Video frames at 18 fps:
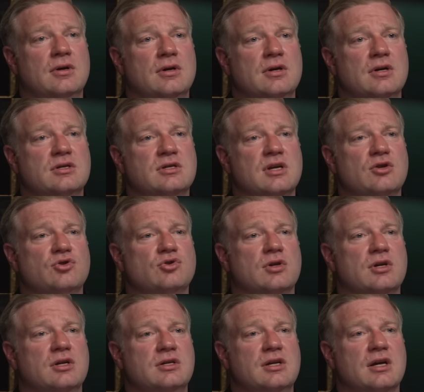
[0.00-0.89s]

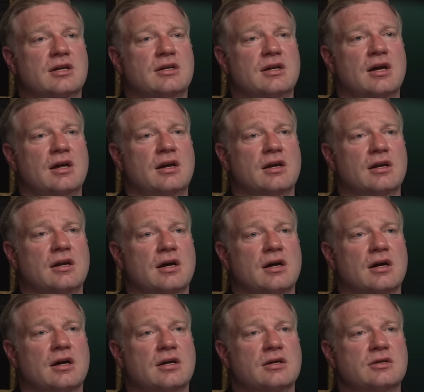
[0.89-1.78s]
essentially dictating to
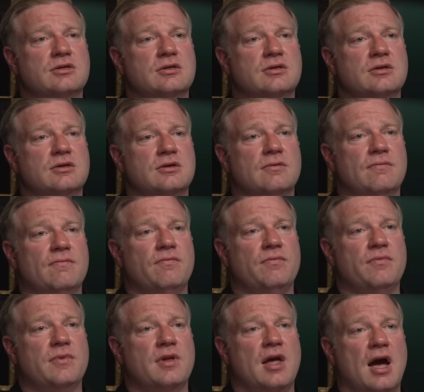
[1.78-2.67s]
us
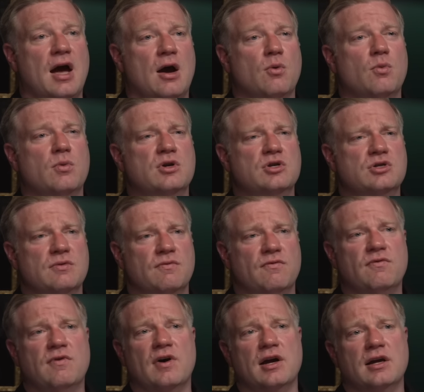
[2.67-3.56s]
how we
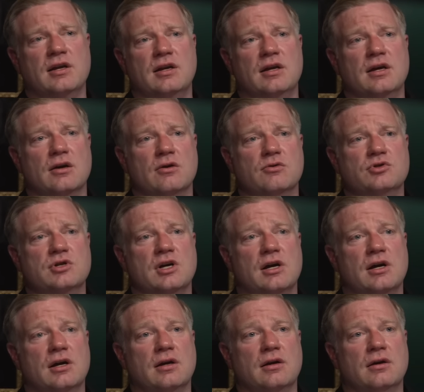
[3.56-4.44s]
should fight
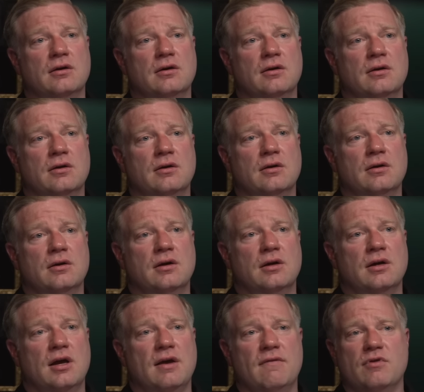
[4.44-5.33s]
DOJ,
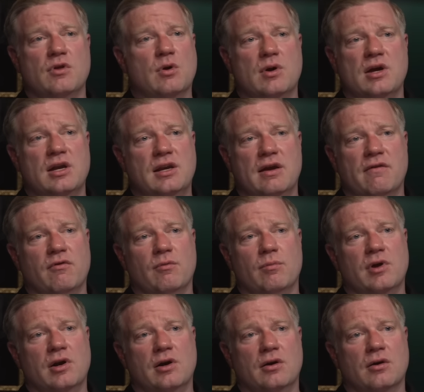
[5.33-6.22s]
even though he'd never
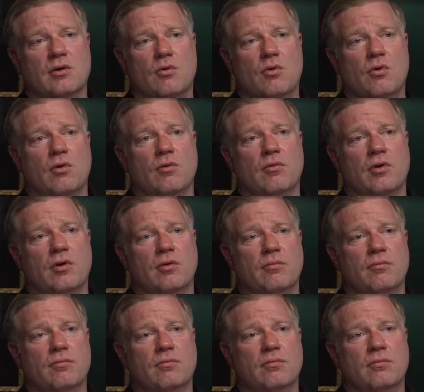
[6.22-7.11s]
been in a
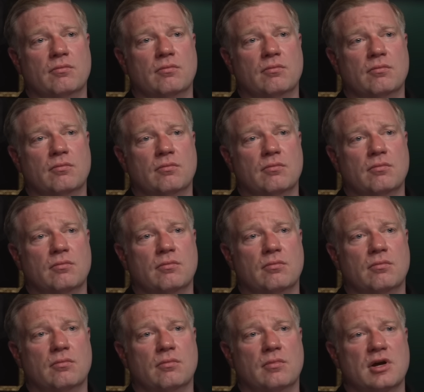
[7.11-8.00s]
courtroom
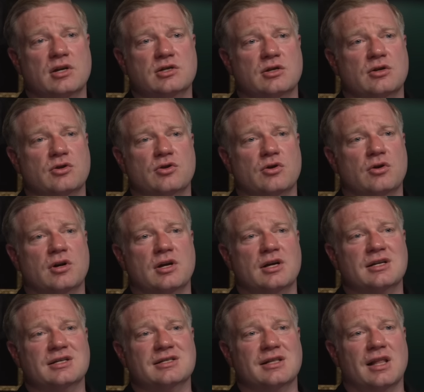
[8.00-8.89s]
as an attorney
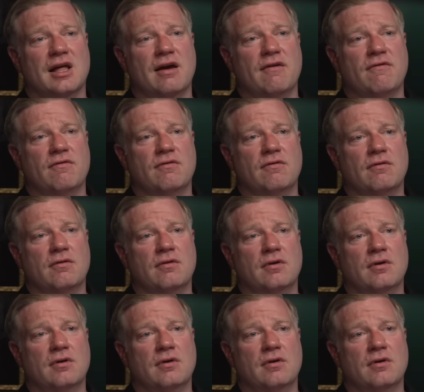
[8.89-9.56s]
in his life.